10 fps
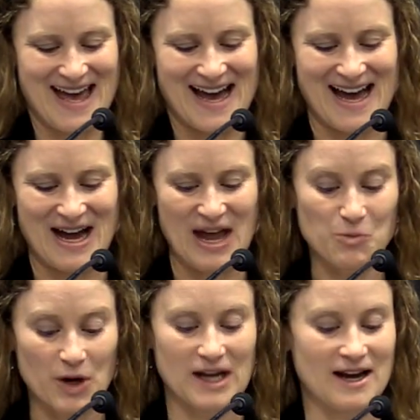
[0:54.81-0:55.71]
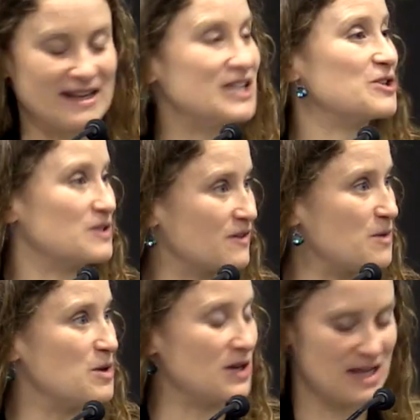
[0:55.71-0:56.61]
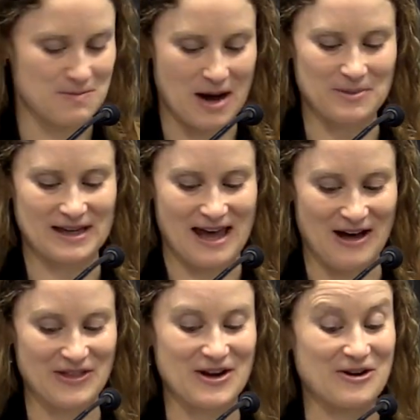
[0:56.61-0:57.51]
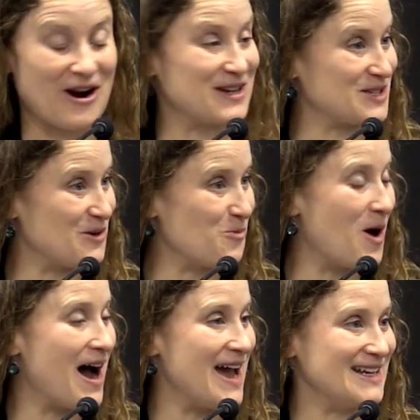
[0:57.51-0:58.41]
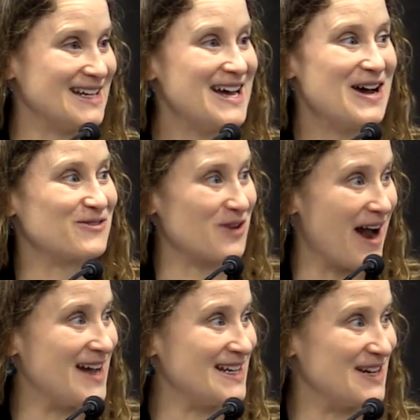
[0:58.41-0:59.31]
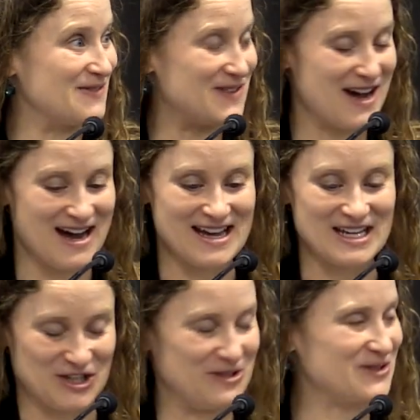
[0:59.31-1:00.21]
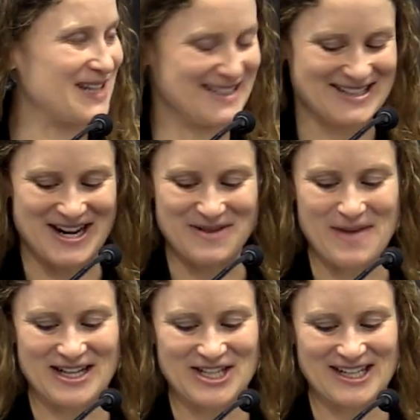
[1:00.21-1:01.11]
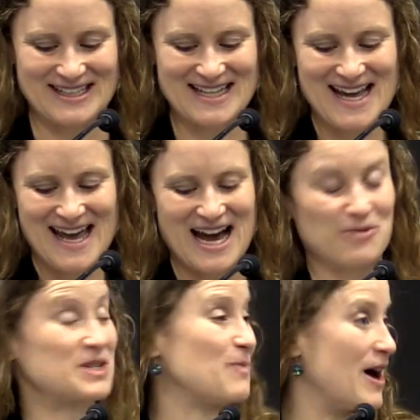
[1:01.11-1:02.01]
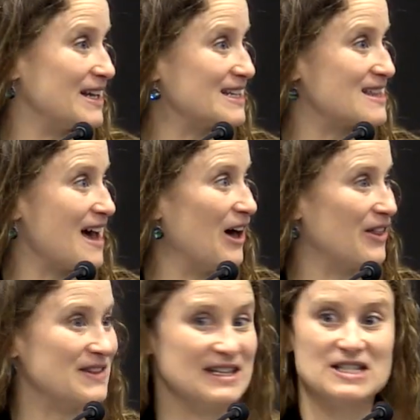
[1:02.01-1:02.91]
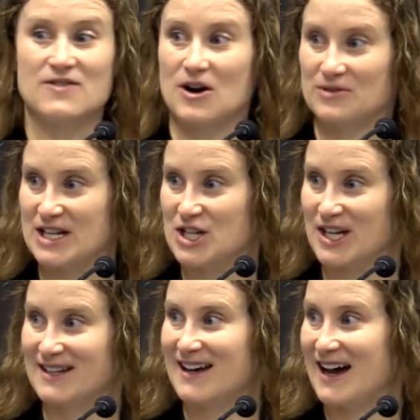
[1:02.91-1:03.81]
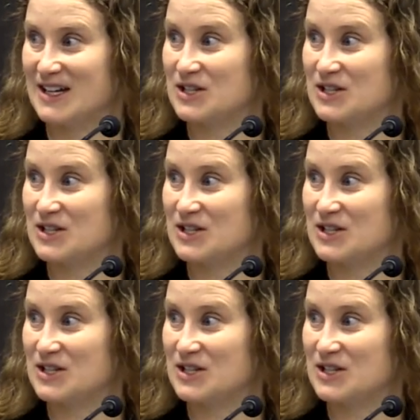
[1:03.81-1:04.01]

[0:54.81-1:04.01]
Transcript: uh, and working on issues of community and public health across a wide variety of uh, issues, as Donna mentioned, uh, responding to the health needs of our region, uh,